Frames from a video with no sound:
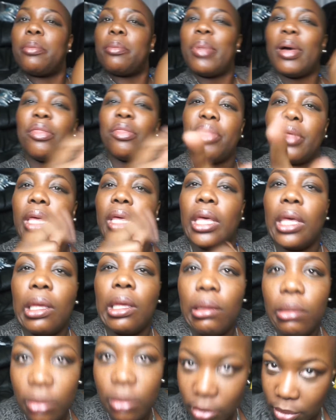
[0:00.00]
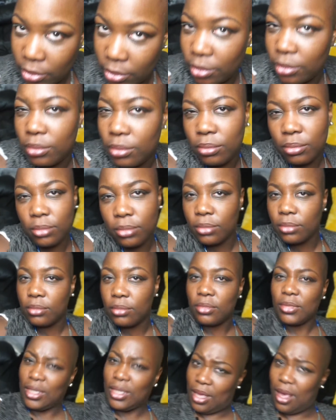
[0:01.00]
about the E.
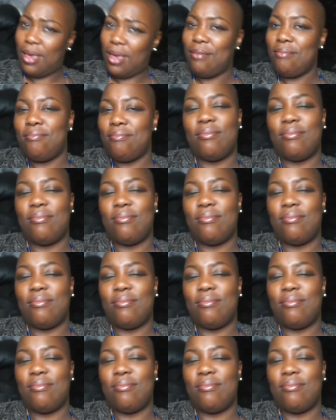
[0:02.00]
Okay?